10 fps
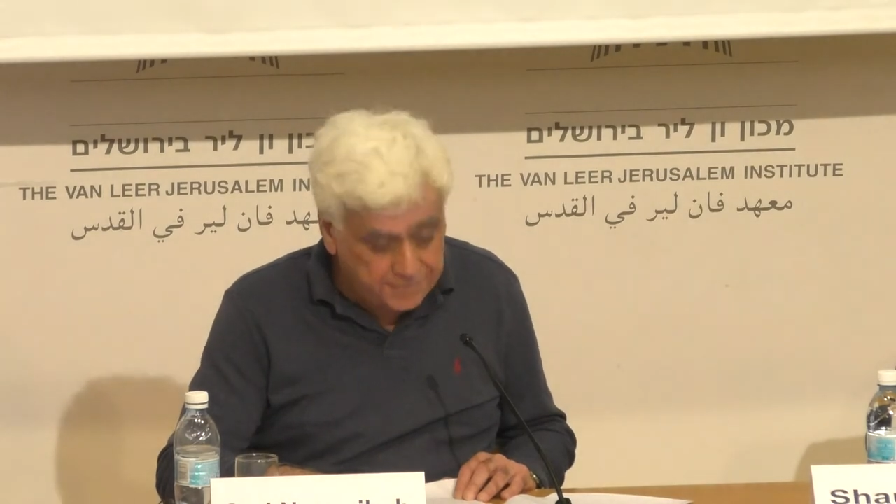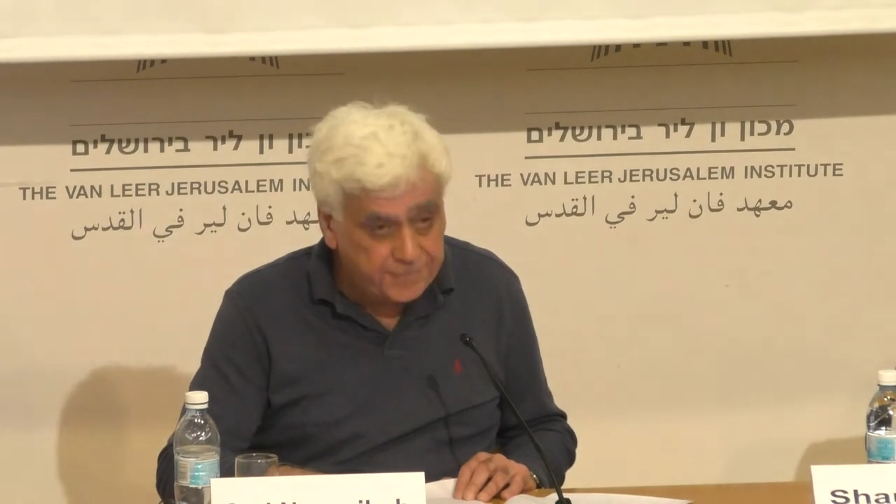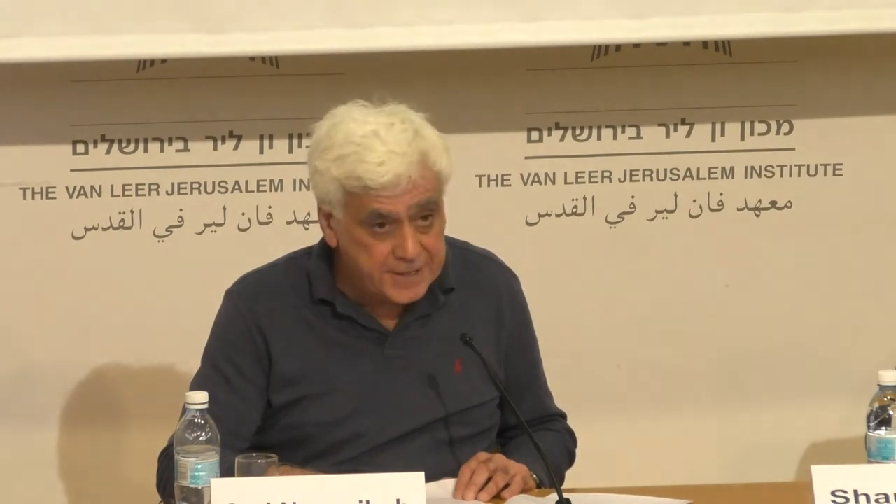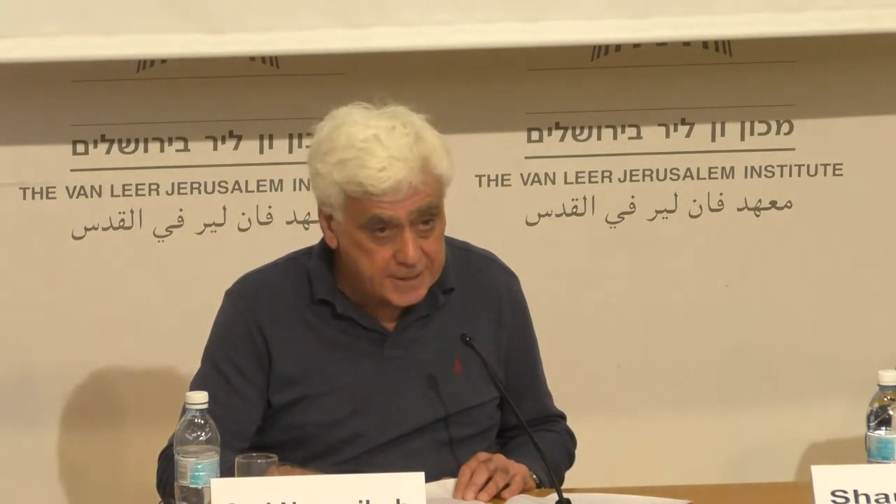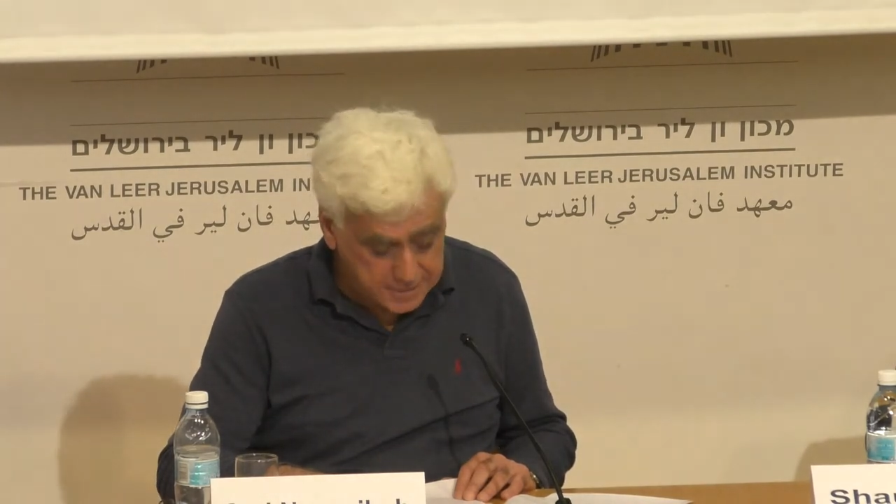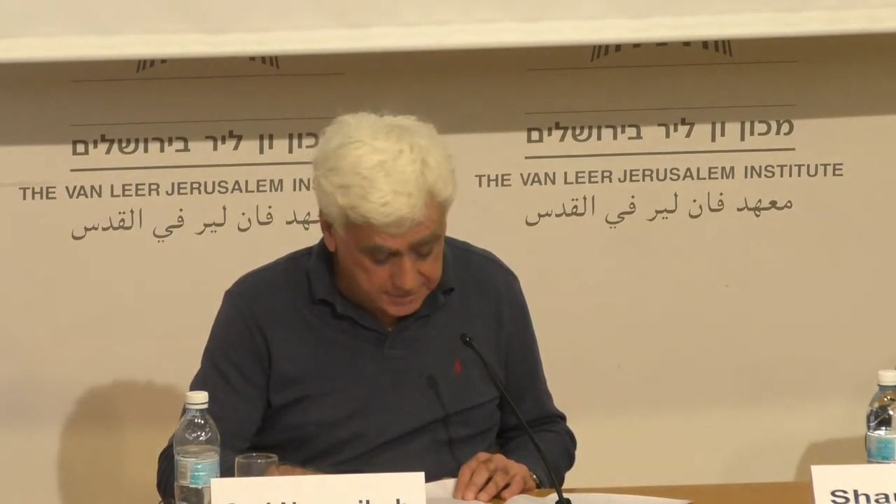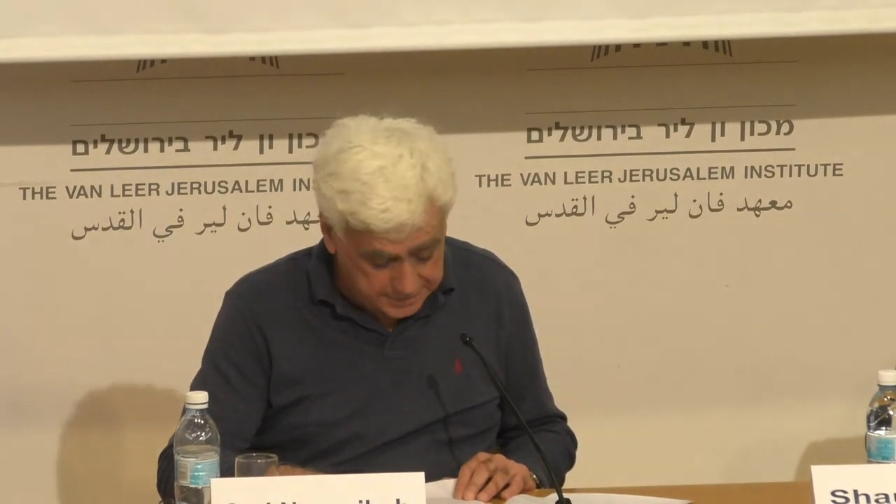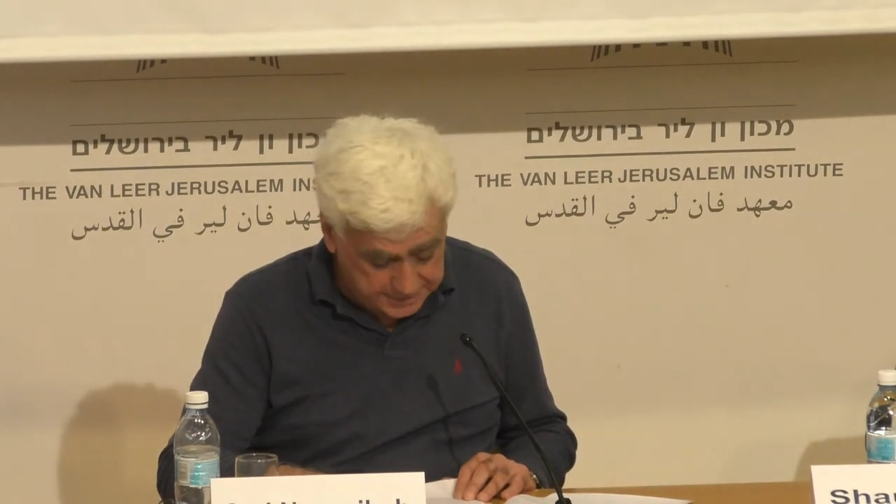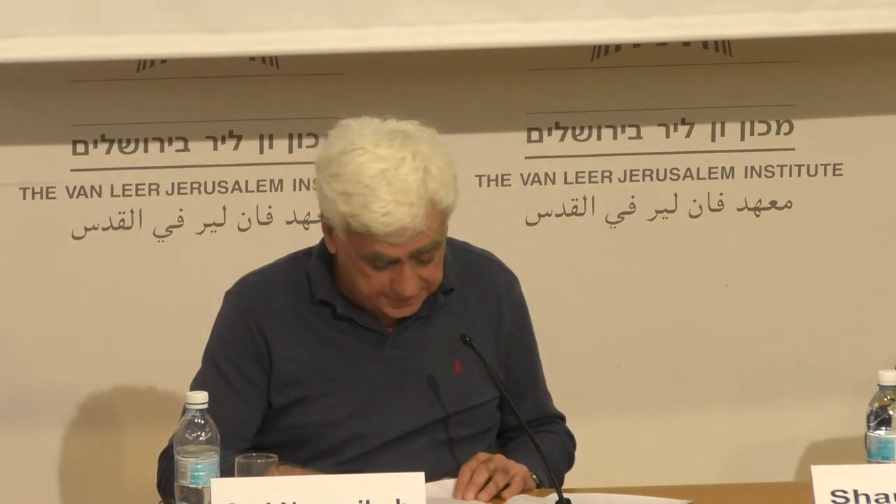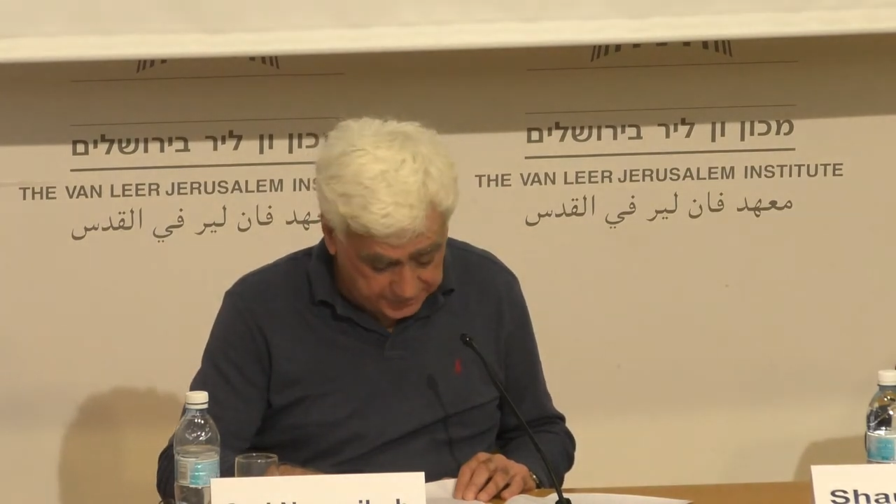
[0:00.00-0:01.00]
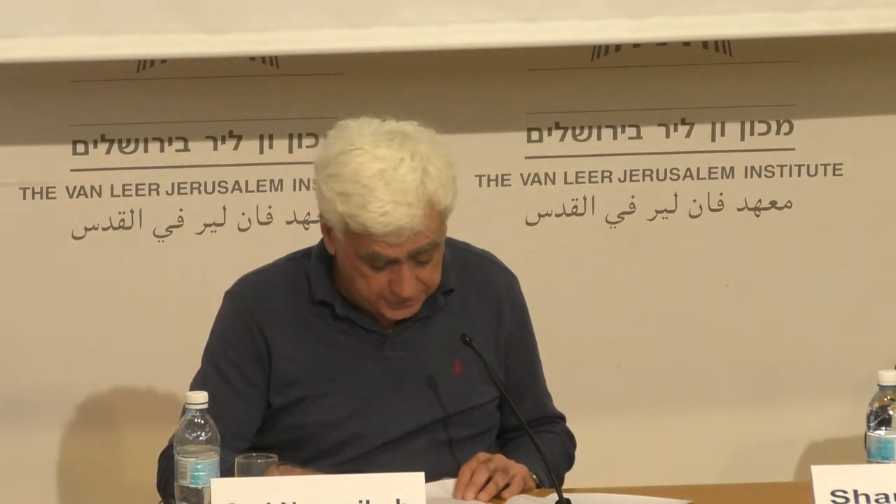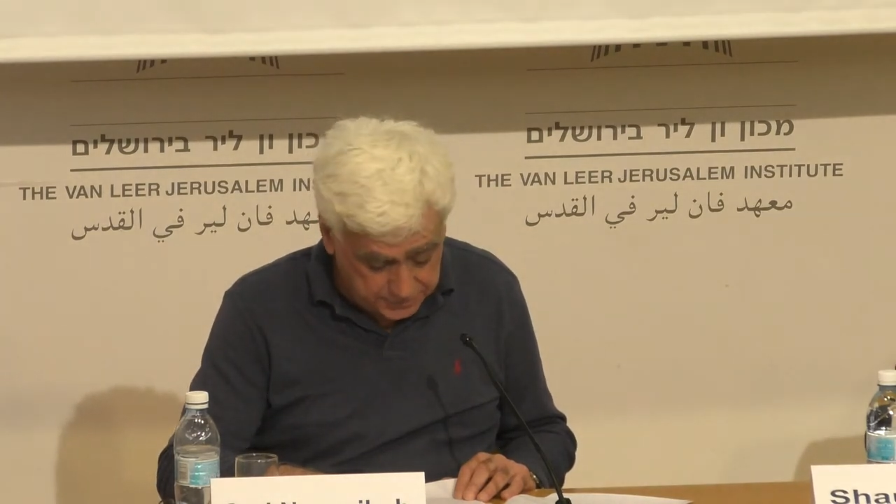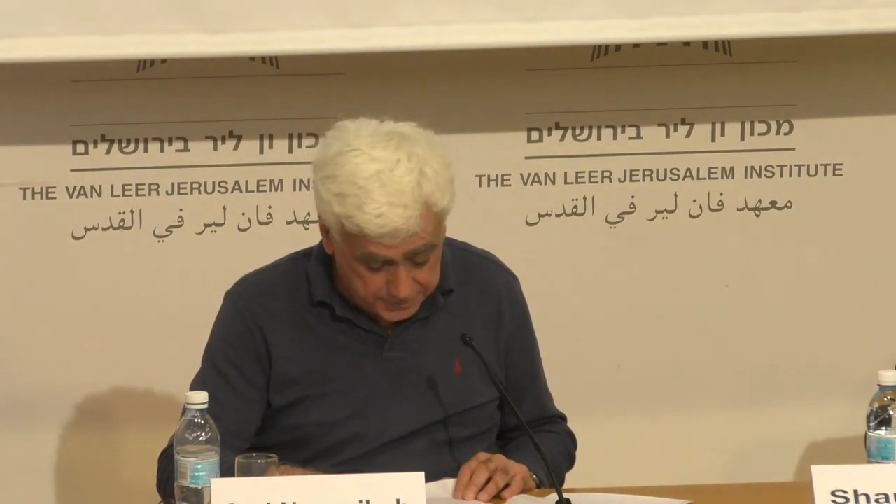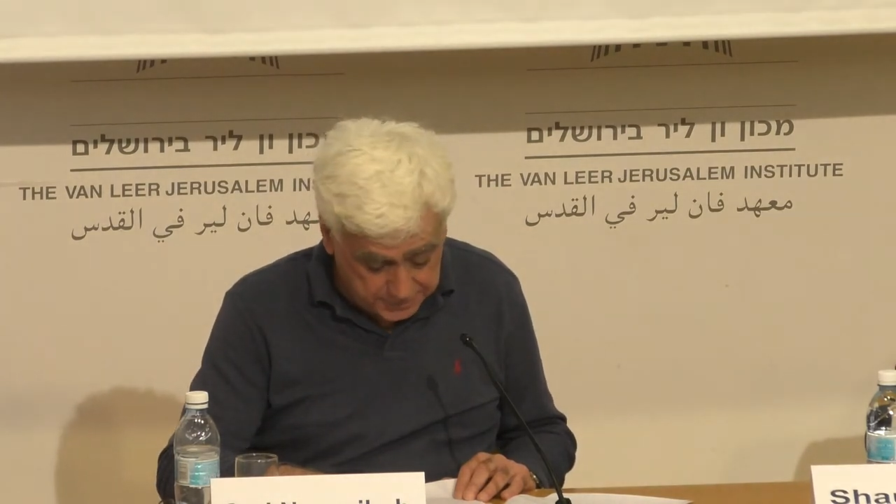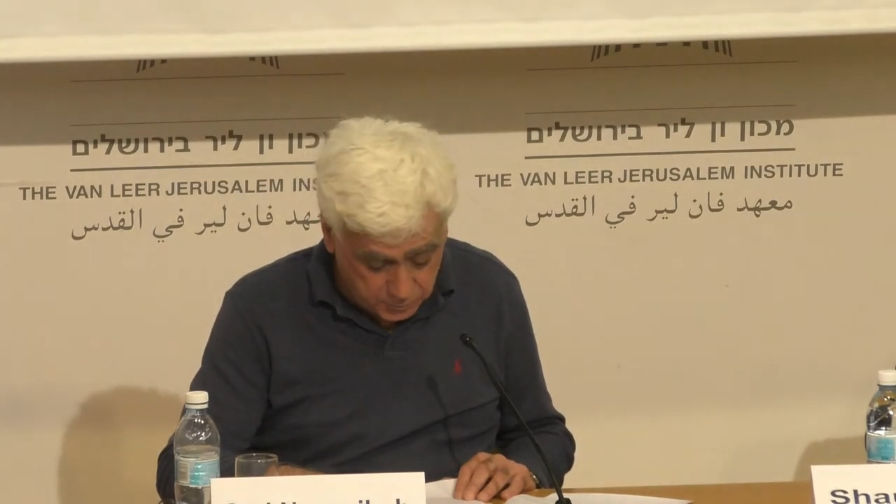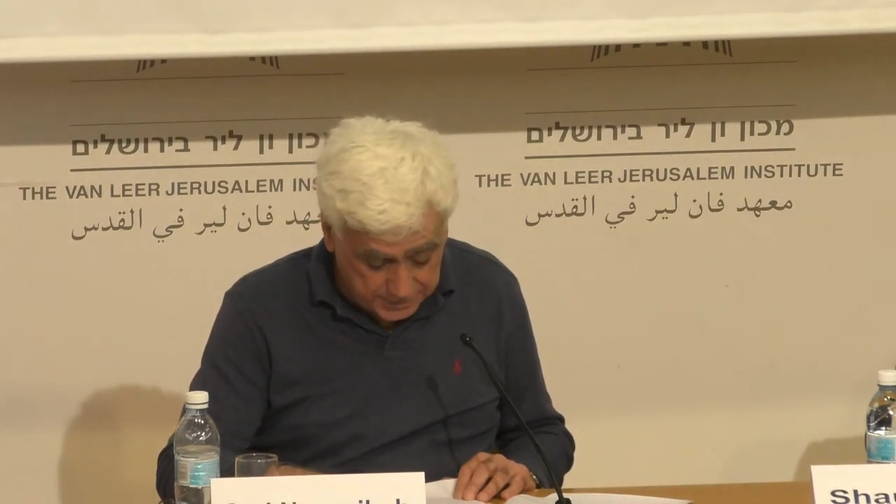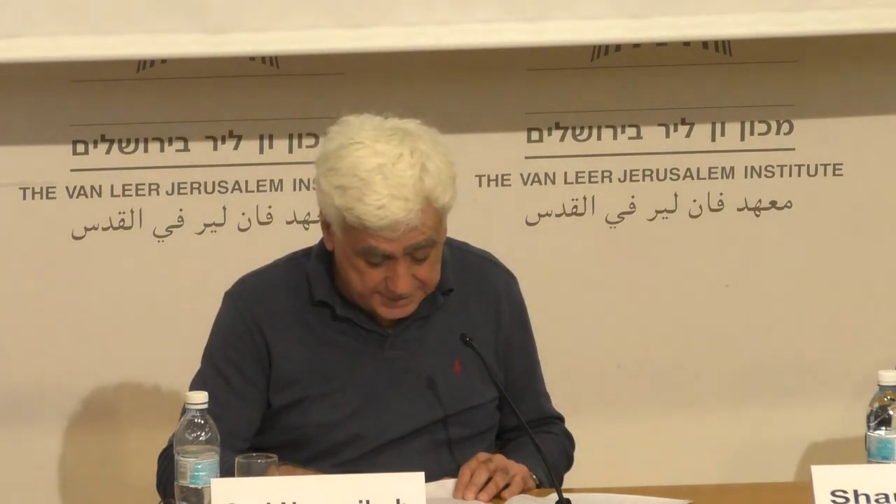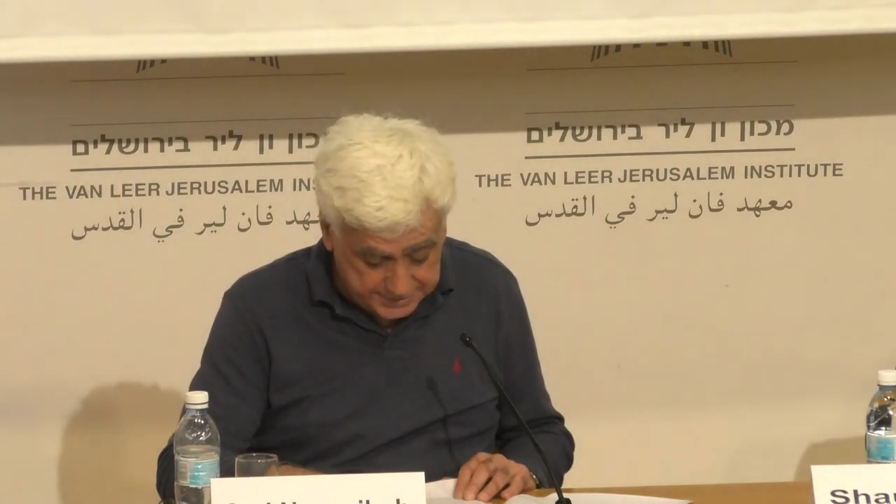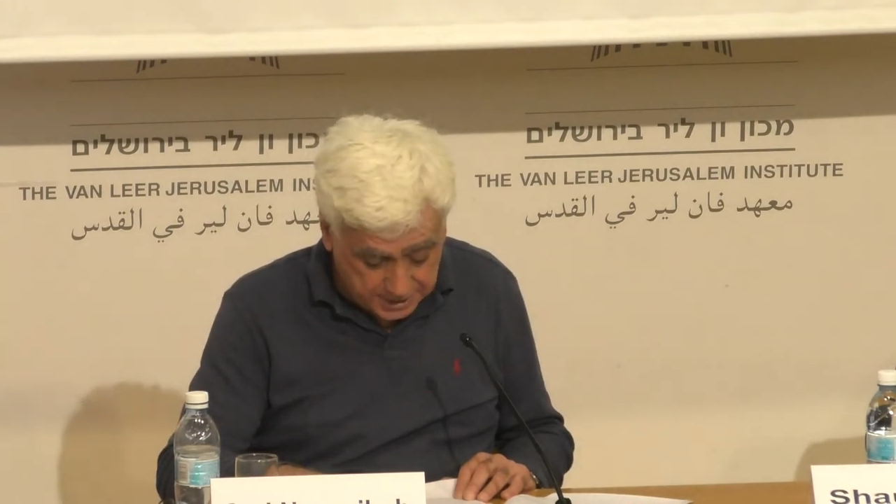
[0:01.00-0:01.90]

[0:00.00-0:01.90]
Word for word: physical disfigurement one is